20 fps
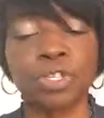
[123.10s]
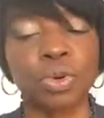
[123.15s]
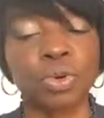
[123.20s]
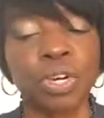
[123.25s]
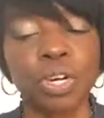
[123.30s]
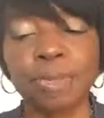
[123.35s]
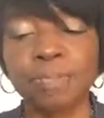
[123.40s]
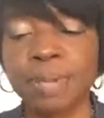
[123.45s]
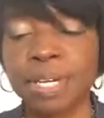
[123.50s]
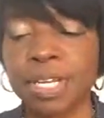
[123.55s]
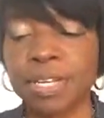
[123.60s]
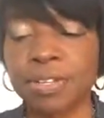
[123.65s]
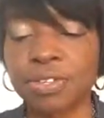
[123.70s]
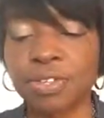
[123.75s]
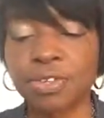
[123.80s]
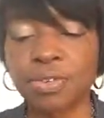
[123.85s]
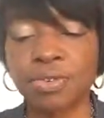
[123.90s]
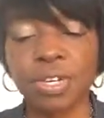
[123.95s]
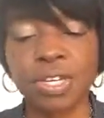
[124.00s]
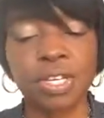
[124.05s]
so committed
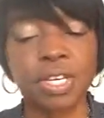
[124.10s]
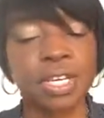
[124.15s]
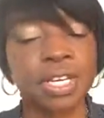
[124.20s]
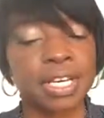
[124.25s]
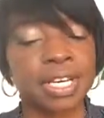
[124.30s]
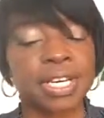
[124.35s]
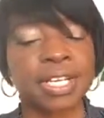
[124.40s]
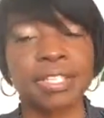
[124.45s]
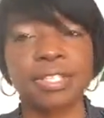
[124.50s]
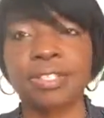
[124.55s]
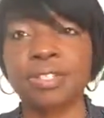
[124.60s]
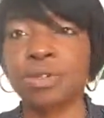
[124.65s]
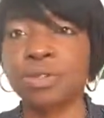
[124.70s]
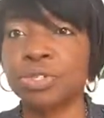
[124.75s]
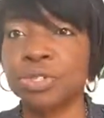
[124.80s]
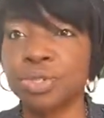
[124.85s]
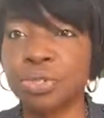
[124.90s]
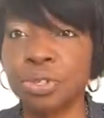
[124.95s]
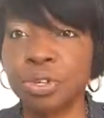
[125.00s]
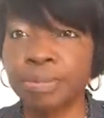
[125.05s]
to it, and so
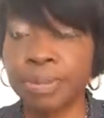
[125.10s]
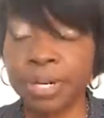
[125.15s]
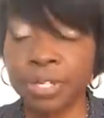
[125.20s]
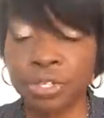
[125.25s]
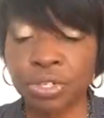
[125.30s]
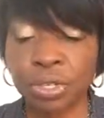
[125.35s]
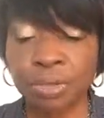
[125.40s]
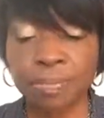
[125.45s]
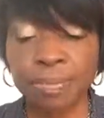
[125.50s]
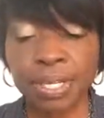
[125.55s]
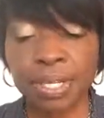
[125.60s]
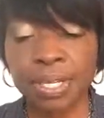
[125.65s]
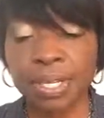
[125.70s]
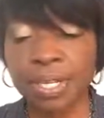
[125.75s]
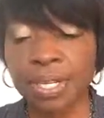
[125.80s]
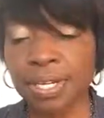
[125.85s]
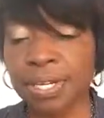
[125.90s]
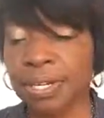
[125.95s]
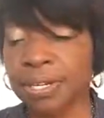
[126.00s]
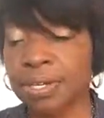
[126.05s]
sure about your
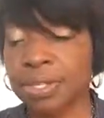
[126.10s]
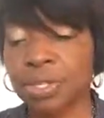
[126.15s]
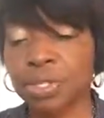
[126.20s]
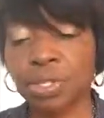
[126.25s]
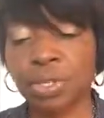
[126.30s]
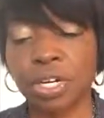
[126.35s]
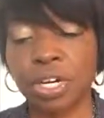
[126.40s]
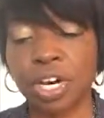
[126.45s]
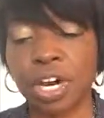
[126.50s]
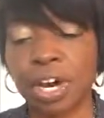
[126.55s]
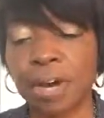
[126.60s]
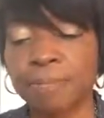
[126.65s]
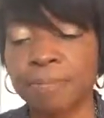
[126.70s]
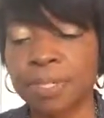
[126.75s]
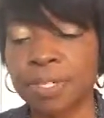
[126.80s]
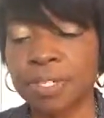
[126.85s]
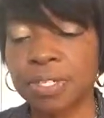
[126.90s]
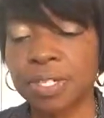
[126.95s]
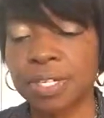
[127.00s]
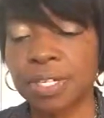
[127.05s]
ability to
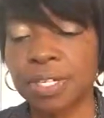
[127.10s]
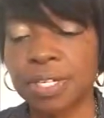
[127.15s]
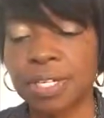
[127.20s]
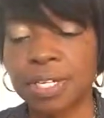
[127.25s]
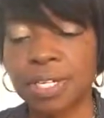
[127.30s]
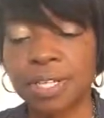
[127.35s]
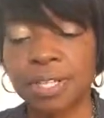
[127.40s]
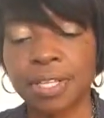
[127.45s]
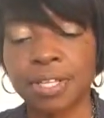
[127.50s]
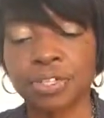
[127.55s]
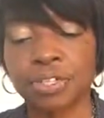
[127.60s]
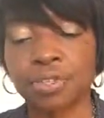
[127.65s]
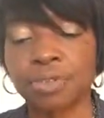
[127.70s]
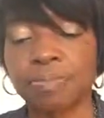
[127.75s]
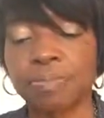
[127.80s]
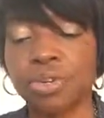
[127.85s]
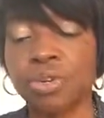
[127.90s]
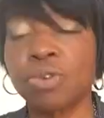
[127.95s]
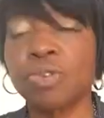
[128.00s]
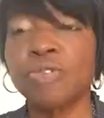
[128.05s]
accomplish it that you
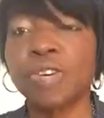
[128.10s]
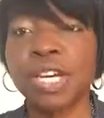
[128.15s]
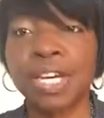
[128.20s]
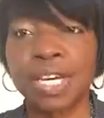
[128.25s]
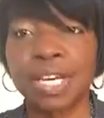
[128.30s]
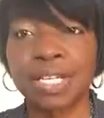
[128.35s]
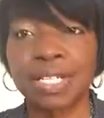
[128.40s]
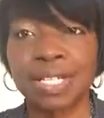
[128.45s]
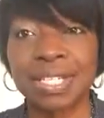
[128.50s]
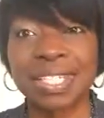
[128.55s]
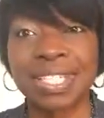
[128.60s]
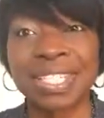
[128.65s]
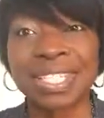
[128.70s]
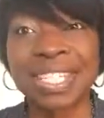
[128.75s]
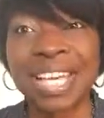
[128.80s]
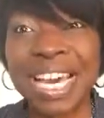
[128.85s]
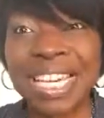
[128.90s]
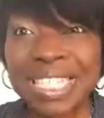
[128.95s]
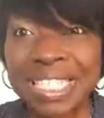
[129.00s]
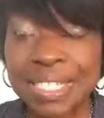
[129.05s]
move ahead
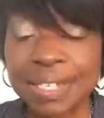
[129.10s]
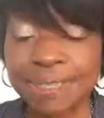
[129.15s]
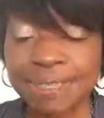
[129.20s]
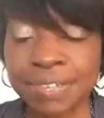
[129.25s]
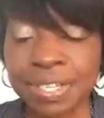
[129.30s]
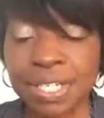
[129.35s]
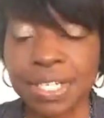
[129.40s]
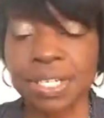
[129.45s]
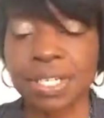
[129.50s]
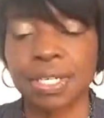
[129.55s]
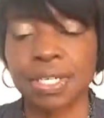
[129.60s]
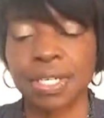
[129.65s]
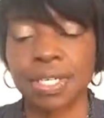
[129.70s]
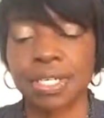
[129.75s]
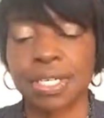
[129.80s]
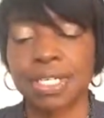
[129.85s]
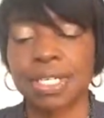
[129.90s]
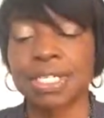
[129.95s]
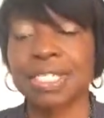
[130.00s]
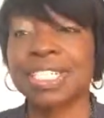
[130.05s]
decisively
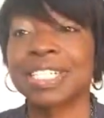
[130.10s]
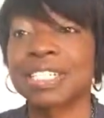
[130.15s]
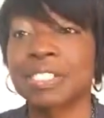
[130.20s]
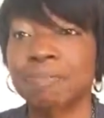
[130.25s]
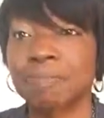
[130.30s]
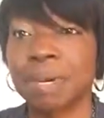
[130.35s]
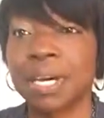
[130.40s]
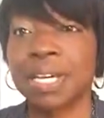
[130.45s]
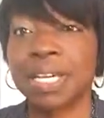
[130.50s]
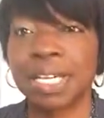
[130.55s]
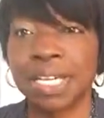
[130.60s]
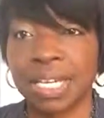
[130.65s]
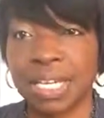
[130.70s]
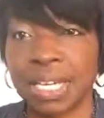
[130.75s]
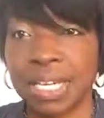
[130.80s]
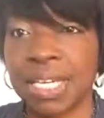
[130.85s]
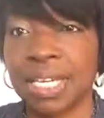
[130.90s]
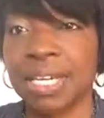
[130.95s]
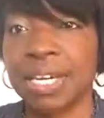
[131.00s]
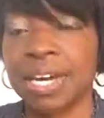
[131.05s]
despite
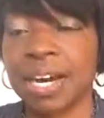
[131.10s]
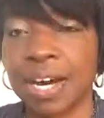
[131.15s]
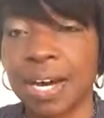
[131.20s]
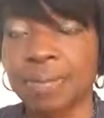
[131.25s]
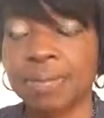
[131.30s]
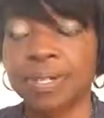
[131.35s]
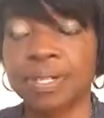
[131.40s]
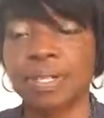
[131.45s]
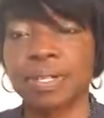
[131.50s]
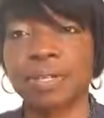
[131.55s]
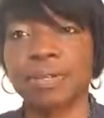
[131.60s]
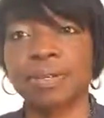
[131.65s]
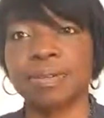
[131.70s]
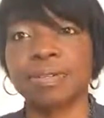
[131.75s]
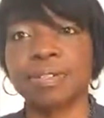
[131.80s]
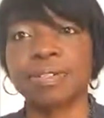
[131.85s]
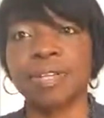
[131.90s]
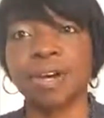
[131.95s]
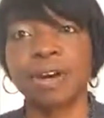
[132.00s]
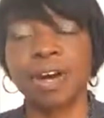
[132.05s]
any
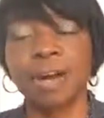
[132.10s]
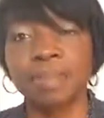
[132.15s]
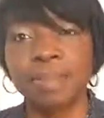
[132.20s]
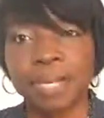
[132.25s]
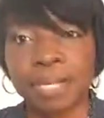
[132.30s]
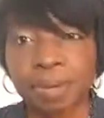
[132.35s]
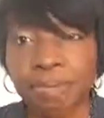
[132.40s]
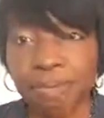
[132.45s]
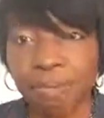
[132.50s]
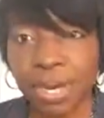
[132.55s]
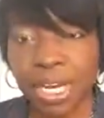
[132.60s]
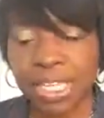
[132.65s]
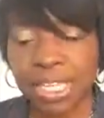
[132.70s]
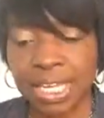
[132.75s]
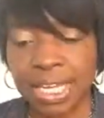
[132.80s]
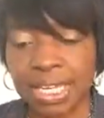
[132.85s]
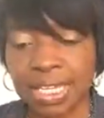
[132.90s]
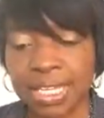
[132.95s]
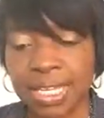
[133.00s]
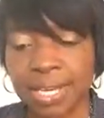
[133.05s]
obstacles. Now I'm going to break
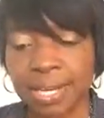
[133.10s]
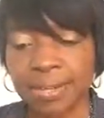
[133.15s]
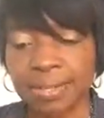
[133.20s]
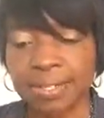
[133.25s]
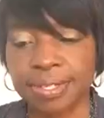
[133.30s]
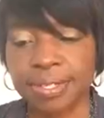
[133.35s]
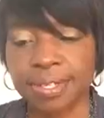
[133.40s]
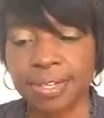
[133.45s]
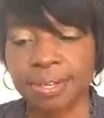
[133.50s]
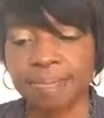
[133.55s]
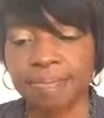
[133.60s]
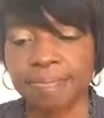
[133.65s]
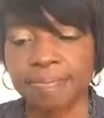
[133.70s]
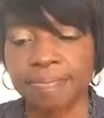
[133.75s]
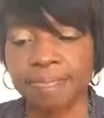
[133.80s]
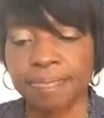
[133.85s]
that down some.